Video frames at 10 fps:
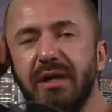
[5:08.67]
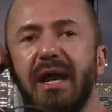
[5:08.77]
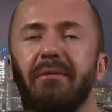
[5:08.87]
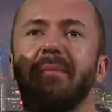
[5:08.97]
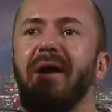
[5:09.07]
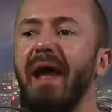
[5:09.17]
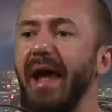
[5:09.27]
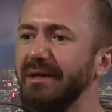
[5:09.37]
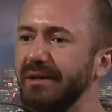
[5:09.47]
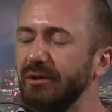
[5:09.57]
And I remember I
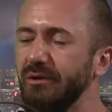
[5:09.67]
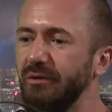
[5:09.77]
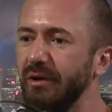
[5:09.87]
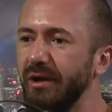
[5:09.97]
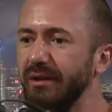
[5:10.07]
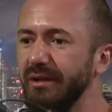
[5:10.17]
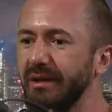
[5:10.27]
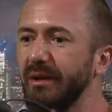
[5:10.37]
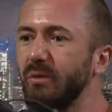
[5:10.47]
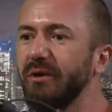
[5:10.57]
asked you,
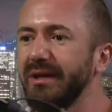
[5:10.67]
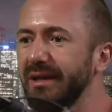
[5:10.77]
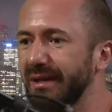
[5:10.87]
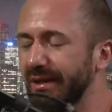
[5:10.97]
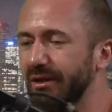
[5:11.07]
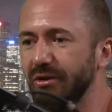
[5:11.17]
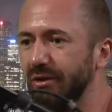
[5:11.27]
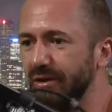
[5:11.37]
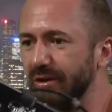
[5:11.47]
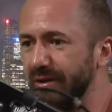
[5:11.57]
like, what is this?
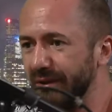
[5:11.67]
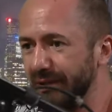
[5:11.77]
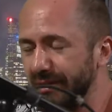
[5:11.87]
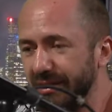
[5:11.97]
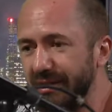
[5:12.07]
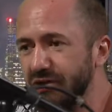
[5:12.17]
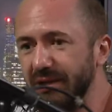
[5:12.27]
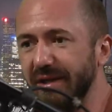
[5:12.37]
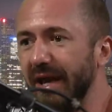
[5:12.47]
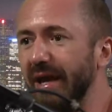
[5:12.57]
Is this
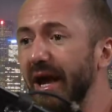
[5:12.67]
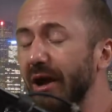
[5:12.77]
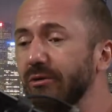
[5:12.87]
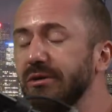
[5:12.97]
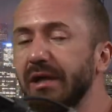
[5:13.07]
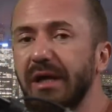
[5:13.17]
just a night out?